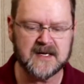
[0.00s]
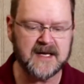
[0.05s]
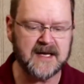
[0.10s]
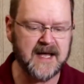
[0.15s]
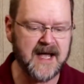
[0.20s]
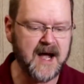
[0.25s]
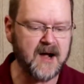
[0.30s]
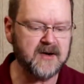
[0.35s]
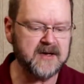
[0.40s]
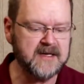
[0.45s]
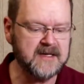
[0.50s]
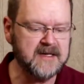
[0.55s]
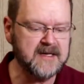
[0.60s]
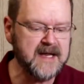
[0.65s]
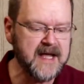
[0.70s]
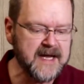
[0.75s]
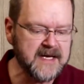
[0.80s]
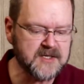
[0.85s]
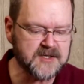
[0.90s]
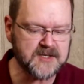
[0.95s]
Out in
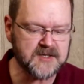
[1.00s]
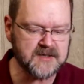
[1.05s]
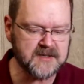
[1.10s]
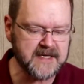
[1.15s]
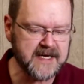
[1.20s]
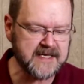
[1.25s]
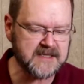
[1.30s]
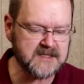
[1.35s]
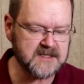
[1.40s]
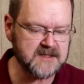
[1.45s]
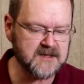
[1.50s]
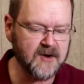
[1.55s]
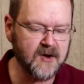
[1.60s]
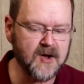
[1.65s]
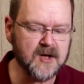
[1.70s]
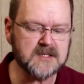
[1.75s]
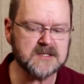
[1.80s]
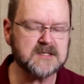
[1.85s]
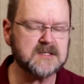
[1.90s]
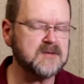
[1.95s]
nature, that's
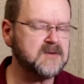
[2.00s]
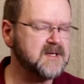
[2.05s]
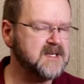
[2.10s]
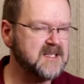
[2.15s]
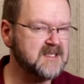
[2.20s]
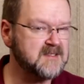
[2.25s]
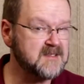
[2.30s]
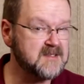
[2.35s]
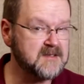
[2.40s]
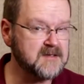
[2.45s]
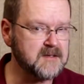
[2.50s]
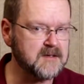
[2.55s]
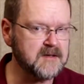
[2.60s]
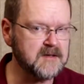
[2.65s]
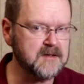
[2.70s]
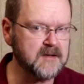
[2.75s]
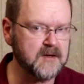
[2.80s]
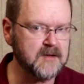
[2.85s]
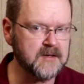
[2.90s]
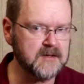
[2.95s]
also a
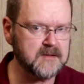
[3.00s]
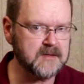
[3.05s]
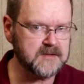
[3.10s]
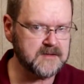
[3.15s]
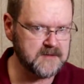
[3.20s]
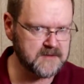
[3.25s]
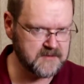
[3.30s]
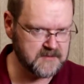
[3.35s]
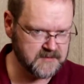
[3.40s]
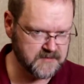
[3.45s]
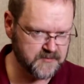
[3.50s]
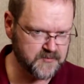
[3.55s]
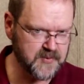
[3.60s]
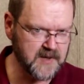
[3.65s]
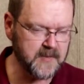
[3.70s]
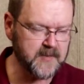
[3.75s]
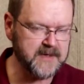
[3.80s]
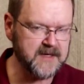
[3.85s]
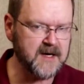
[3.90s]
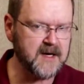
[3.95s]
concern, although it's
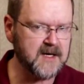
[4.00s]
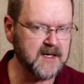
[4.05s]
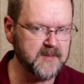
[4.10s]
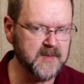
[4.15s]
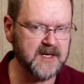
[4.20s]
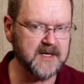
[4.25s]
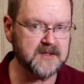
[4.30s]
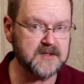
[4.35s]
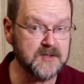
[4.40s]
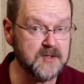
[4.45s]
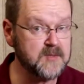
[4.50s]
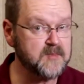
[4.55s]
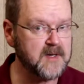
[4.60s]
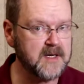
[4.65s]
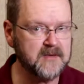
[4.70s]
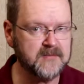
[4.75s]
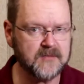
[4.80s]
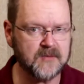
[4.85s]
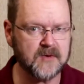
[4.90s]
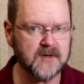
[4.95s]
probably not going to be a
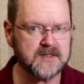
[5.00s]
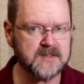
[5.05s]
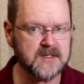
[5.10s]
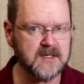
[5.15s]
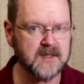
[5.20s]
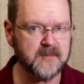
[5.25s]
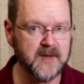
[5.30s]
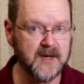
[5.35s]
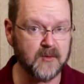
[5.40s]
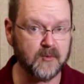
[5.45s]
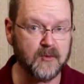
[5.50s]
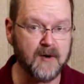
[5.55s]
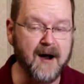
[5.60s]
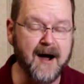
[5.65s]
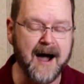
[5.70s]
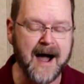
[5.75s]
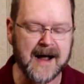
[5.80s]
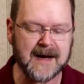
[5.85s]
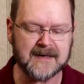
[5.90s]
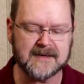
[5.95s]
2x4, it's going to be a
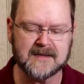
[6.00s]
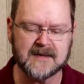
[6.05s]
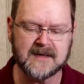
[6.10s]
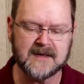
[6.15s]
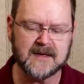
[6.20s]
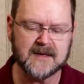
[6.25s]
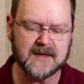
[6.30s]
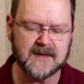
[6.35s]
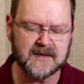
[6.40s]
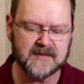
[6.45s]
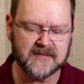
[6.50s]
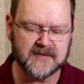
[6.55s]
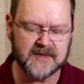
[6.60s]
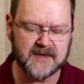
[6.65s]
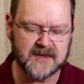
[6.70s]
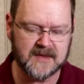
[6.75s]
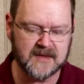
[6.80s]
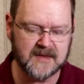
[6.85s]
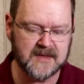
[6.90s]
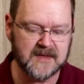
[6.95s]
rock.
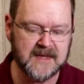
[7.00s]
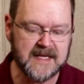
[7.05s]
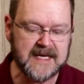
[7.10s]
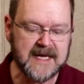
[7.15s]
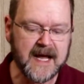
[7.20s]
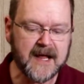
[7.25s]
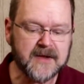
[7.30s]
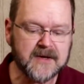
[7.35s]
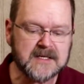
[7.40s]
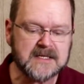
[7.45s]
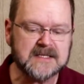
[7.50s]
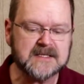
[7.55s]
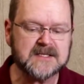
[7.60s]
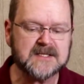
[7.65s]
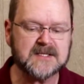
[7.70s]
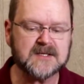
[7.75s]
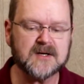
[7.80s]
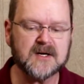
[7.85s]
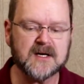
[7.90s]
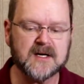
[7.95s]
The other
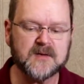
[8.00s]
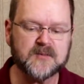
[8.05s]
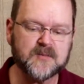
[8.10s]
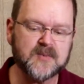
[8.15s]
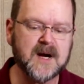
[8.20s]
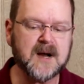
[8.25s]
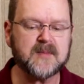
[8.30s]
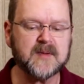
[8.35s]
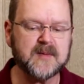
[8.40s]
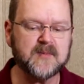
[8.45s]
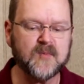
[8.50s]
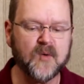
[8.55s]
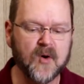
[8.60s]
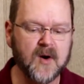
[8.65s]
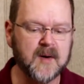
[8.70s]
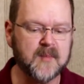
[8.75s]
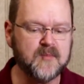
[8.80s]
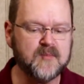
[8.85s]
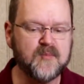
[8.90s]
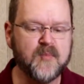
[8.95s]
concern is probably
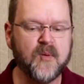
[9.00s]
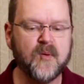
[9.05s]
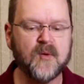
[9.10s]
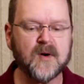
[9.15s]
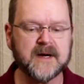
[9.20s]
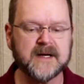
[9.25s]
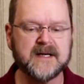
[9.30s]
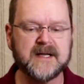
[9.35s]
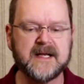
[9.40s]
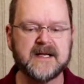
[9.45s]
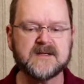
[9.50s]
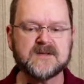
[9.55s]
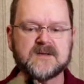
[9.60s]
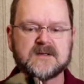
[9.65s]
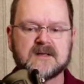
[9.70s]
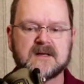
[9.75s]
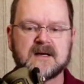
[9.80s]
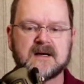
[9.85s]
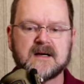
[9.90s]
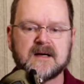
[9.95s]
more important is
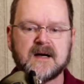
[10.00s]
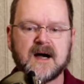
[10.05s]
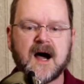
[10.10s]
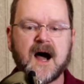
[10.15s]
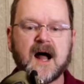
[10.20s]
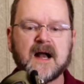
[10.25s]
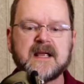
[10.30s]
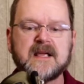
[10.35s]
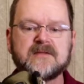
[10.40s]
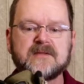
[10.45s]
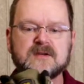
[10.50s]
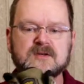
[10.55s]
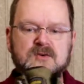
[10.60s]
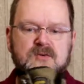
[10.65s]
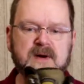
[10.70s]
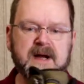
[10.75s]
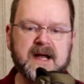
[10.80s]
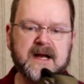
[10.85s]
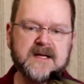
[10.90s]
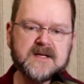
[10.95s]
uneven
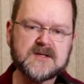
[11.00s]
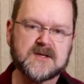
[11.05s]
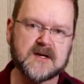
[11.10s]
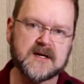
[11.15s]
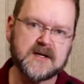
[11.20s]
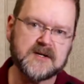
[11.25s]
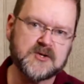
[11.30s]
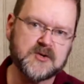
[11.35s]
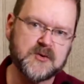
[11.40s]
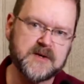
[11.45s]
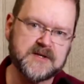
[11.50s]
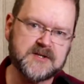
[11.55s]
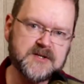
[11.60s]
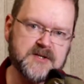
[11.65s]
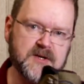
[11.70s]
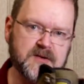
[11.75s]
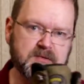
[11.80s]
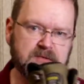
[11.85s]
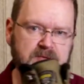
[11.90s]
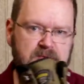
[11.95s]
terrain is going to twist
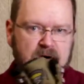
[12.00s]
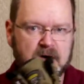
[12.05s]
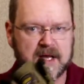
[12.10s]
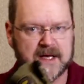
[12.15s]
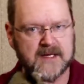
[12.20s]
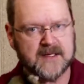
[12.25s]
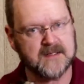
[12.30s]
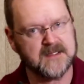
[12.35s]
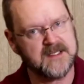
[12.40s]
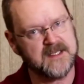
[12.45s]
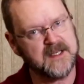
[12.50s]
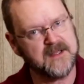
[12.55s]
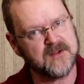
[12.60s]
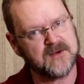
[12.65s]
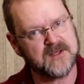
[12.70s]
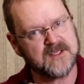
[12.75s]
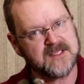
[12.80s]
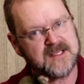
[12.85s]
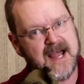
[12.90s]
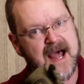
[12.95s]
your foot to either
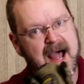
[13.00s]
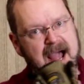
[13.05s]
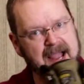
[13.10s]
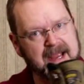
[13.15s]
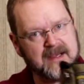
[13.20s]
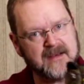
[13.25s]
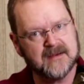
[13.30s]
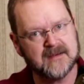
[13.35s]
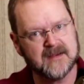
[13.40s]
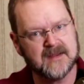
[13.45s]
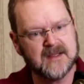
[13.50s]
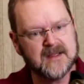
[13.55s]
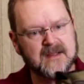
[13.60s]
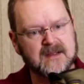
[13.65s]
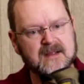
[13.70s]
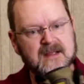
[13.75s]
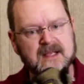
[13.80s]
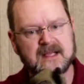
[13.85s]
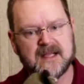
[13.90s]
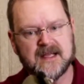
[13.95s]
side.
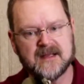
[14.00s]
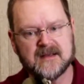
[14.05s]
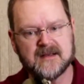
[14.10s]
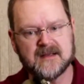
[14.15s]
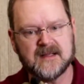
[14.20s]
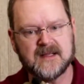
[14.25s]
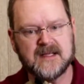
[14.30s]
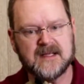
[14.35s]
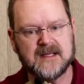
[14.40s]
And